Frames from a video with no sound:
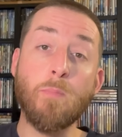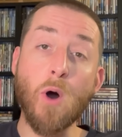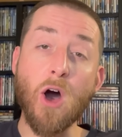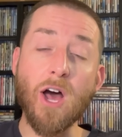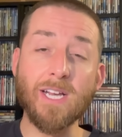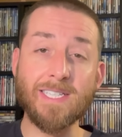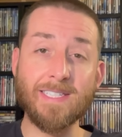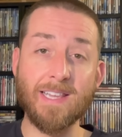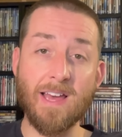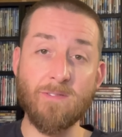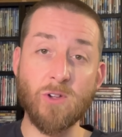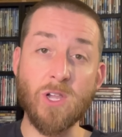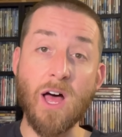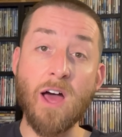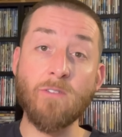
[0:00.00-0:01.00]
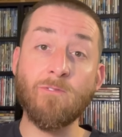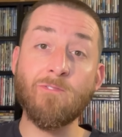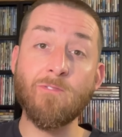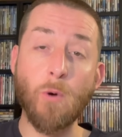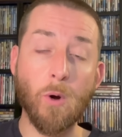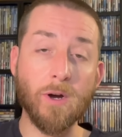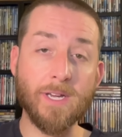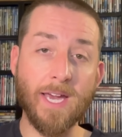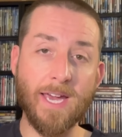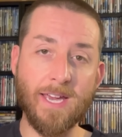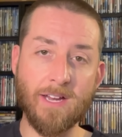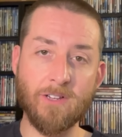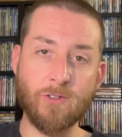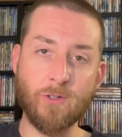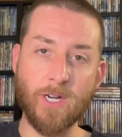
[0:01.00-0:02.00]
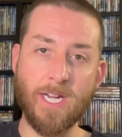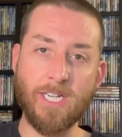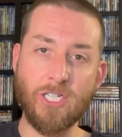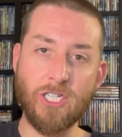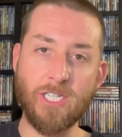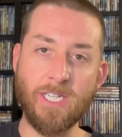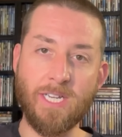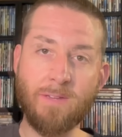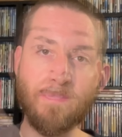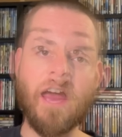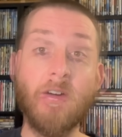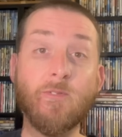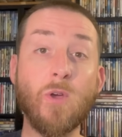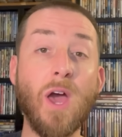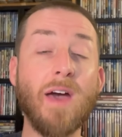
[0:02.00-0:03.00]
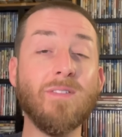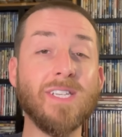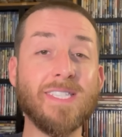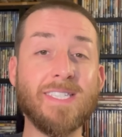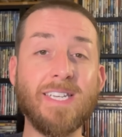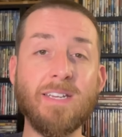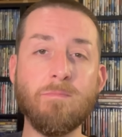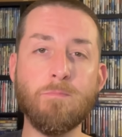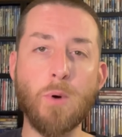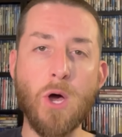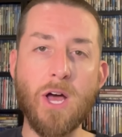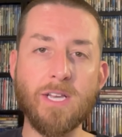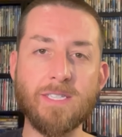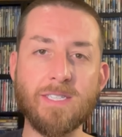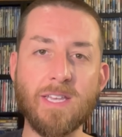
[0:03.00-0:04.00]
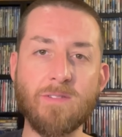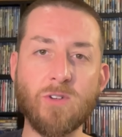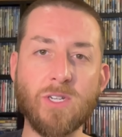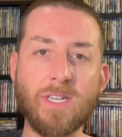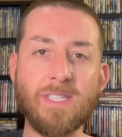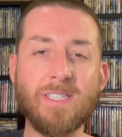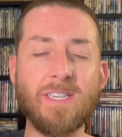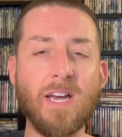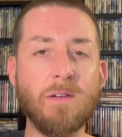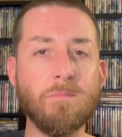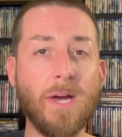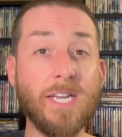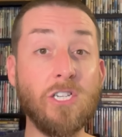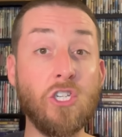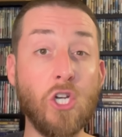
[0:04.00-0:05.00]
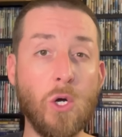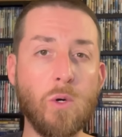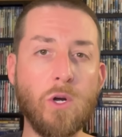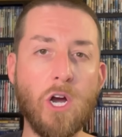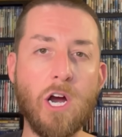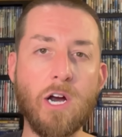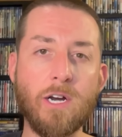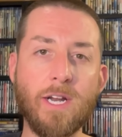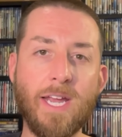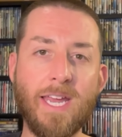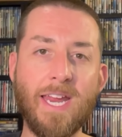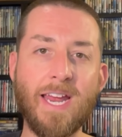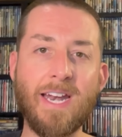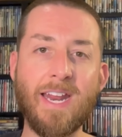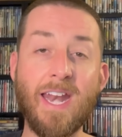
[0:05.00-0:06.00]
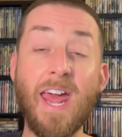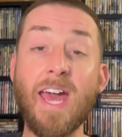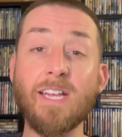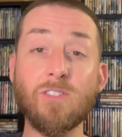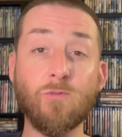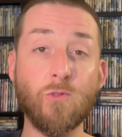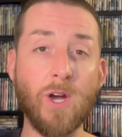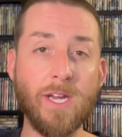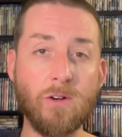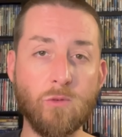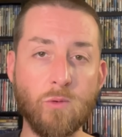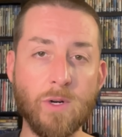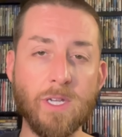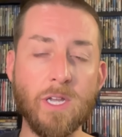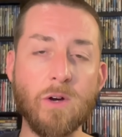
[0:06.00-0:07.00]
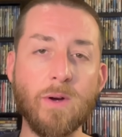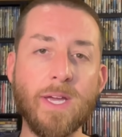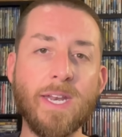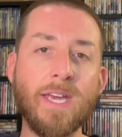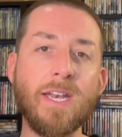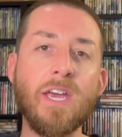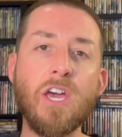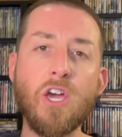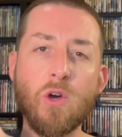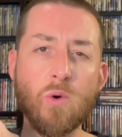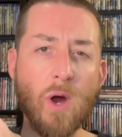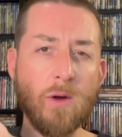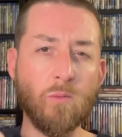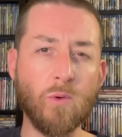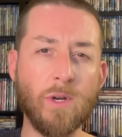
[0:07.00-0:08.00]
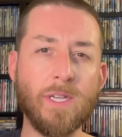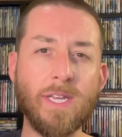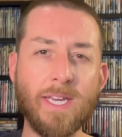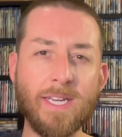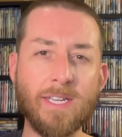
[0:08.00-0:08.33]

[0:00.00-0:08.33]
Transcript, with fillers: Boss Level on 4K Ultra HD. Now, if you haven't seen Boss Level, it's done by Joe Carnahan and has Frank Grillo in it, who I really